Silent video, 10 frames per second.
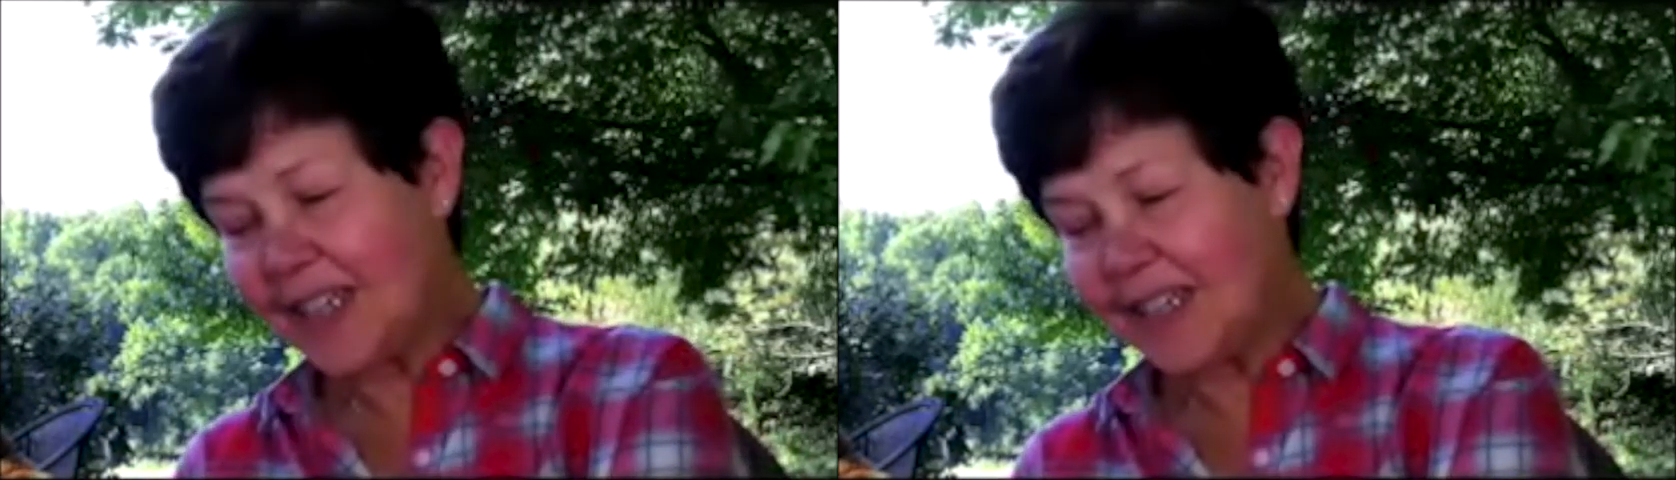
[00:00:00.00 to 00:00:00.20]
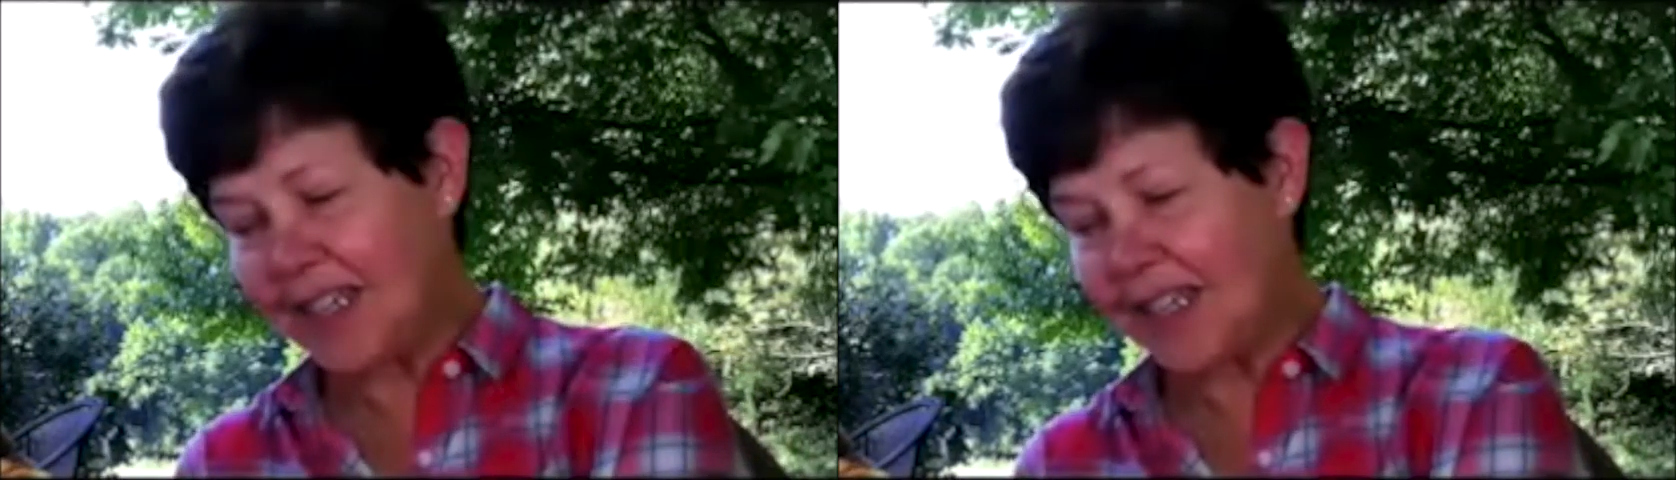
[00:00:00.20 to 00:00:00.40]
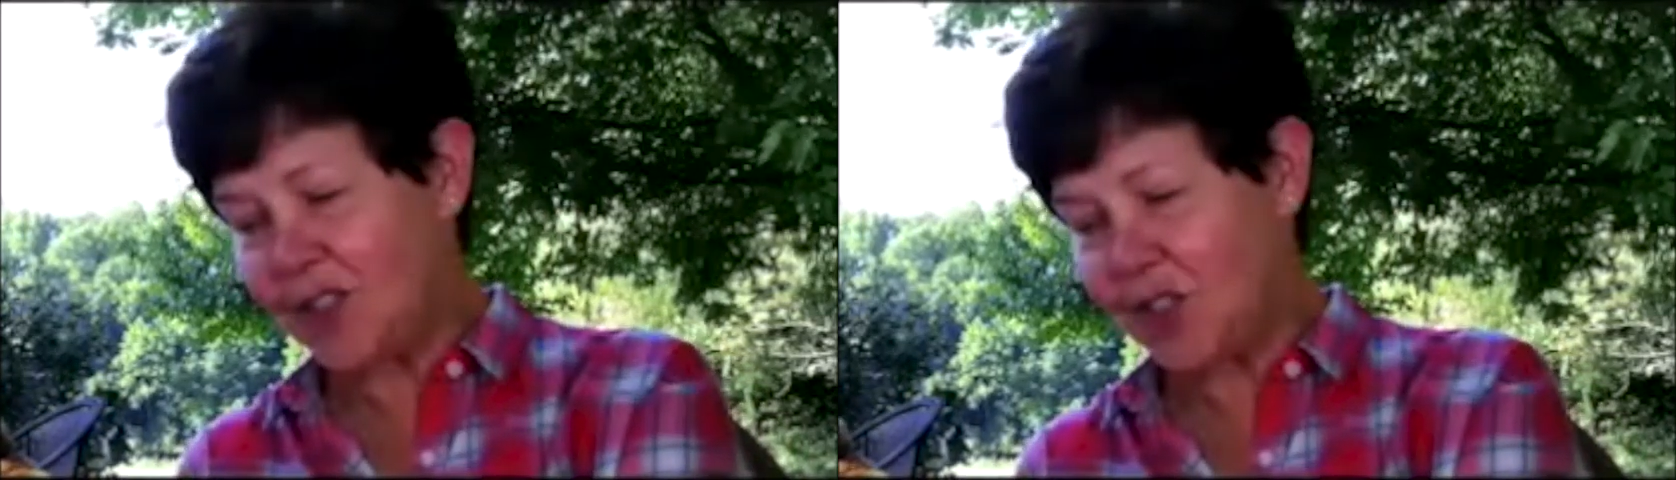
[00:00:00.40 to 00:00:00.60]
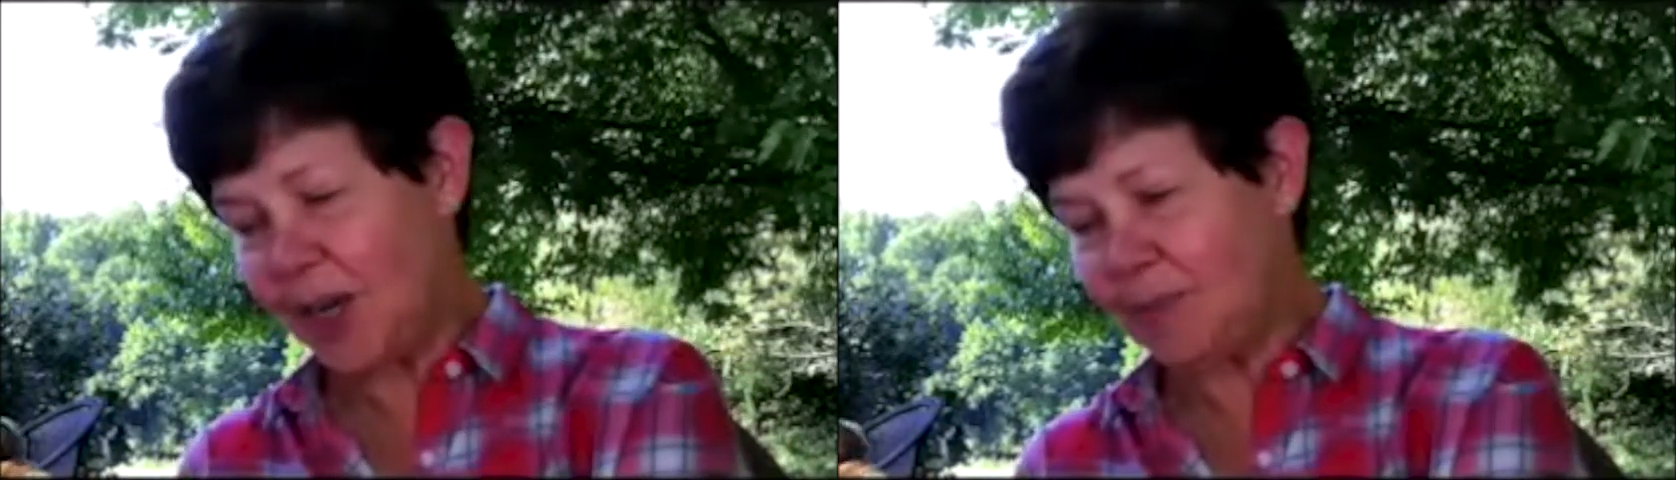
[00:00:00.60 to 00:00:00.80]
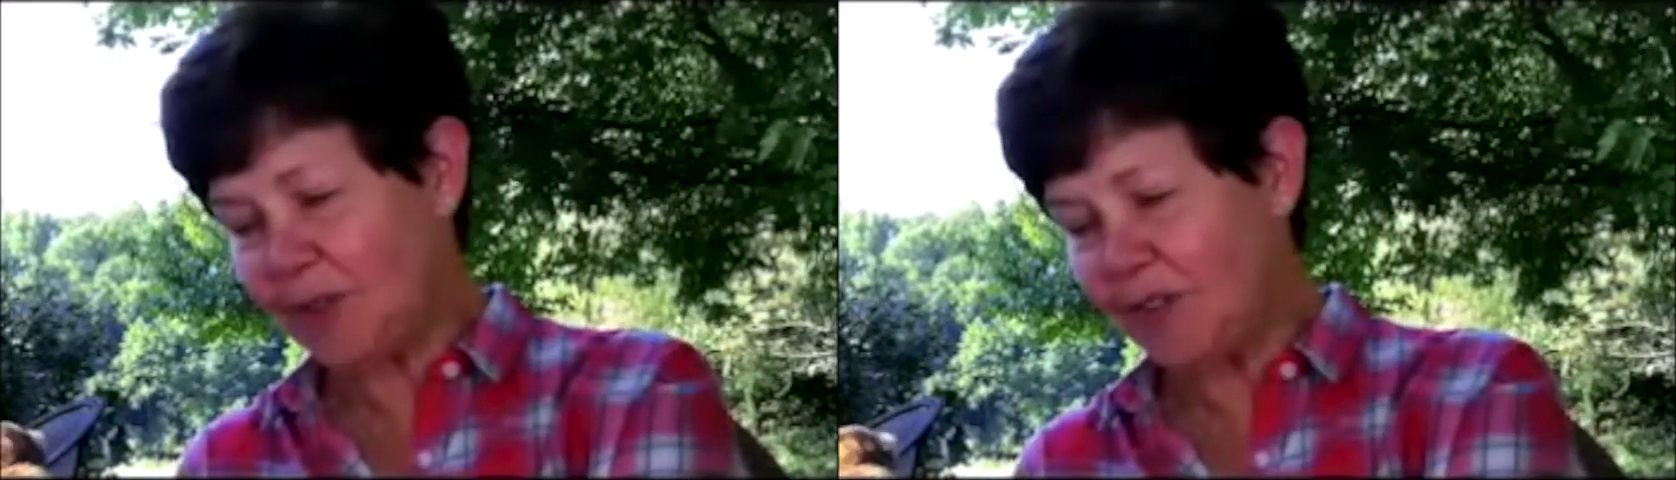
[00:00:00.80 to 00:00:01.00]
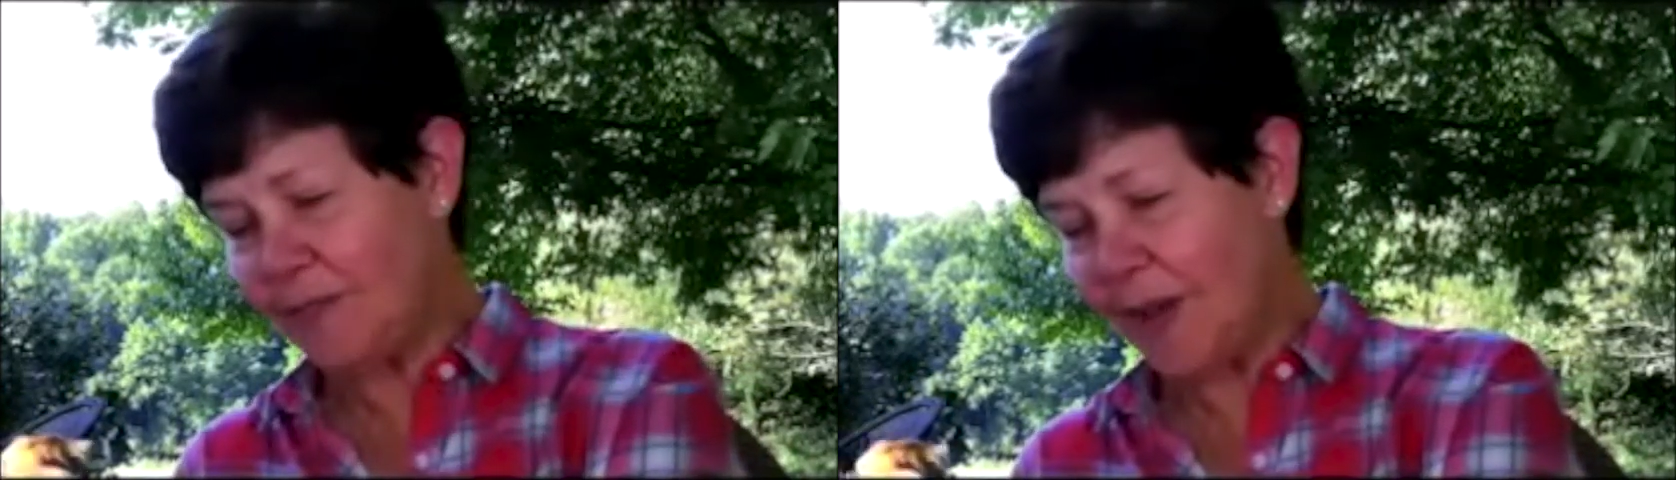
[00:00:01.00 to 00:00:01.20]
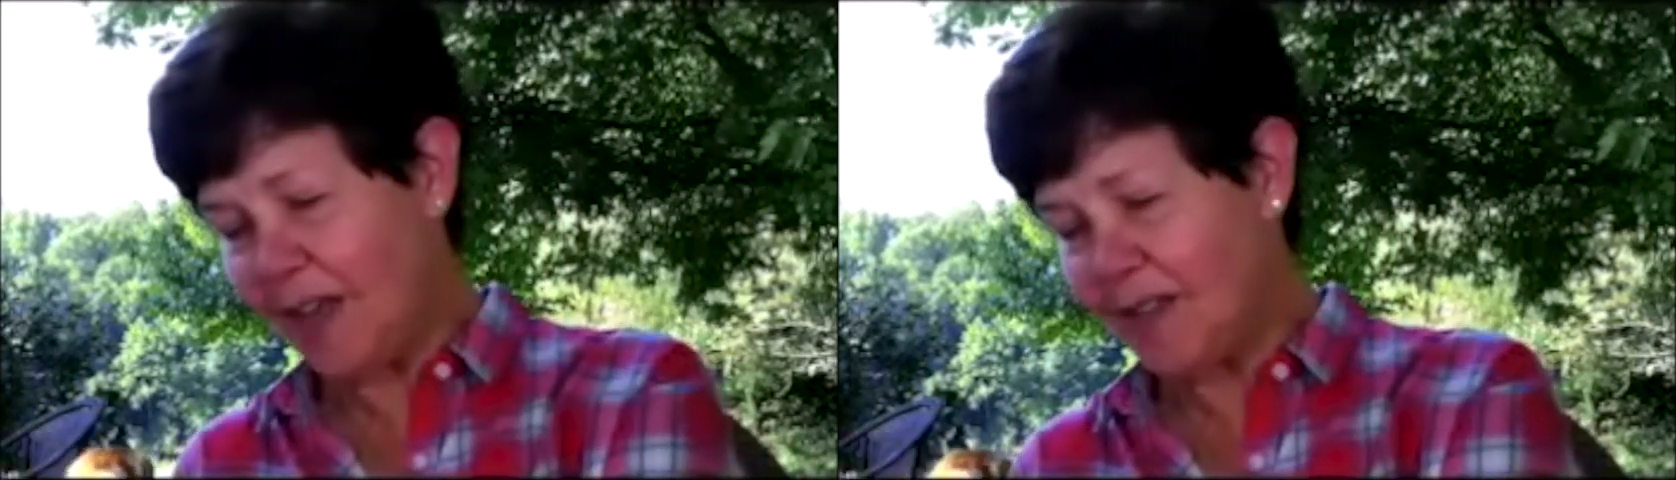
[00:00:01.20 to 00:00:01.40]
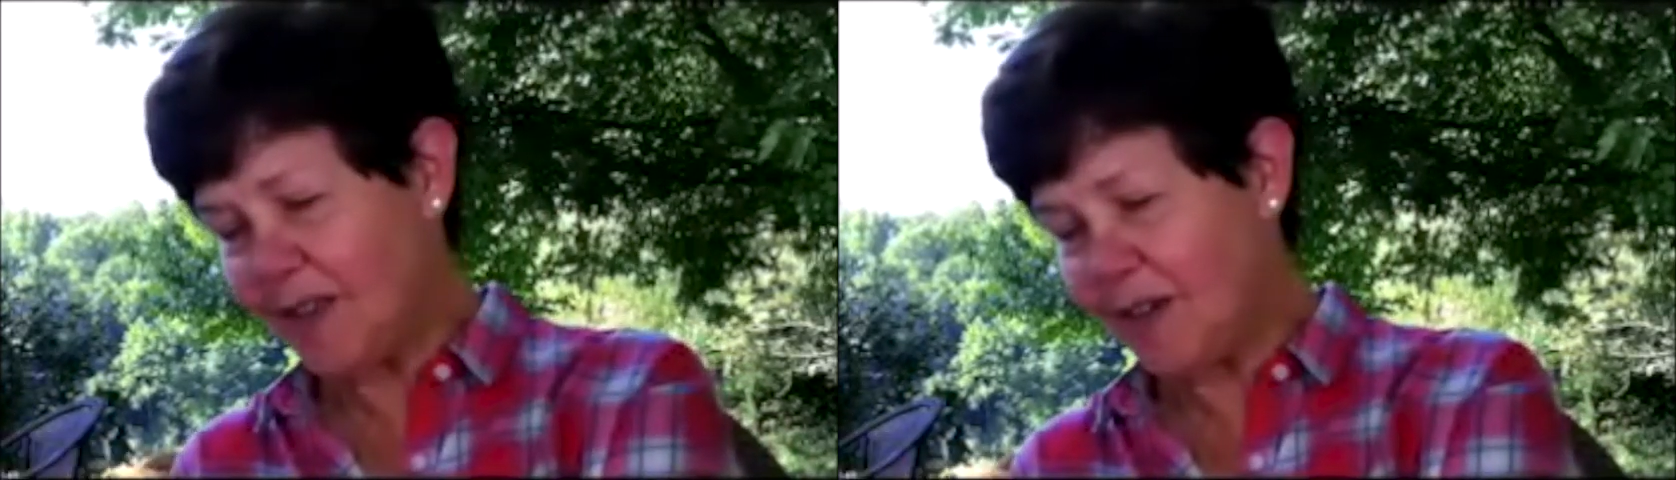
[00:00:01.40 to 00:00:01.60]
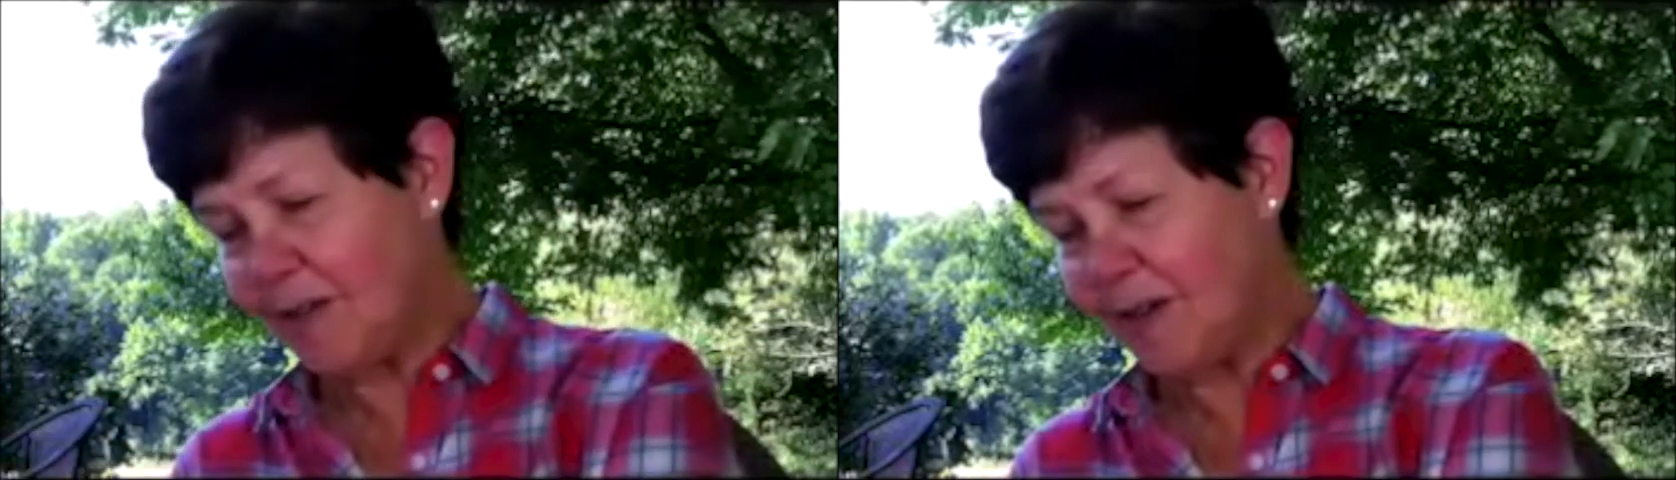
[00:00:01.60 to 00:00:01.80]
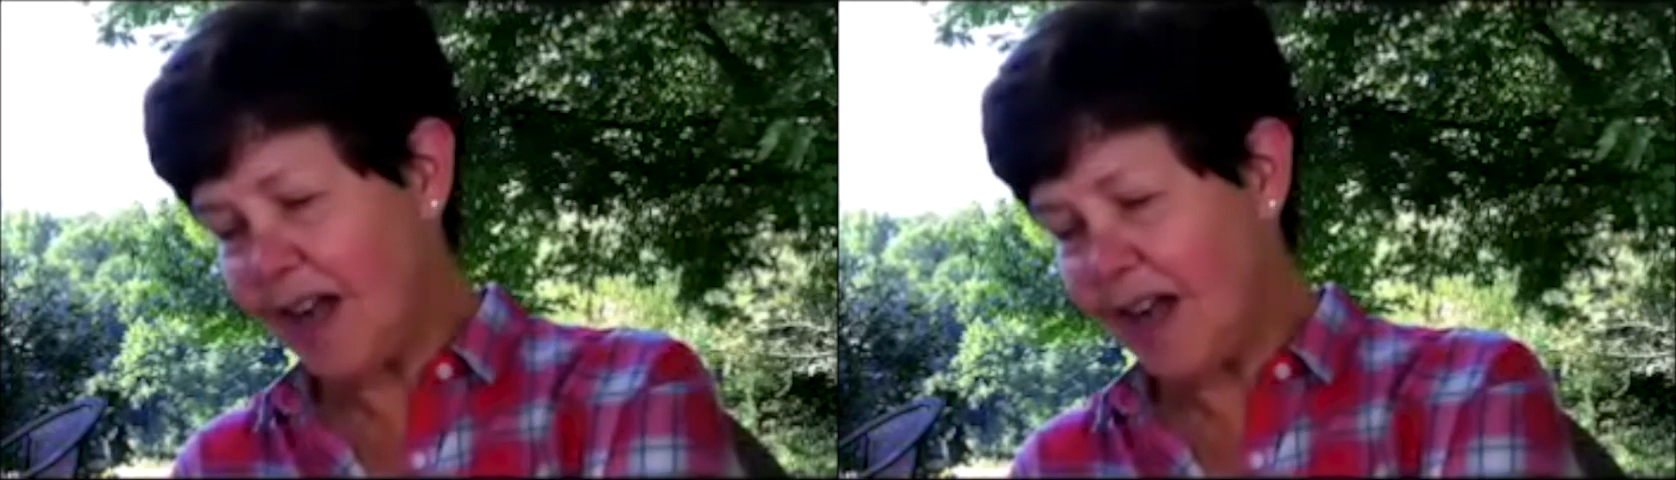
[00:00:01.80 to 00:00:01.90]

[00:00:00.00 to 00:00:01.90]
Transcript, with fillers: 18th chapter of Matthew,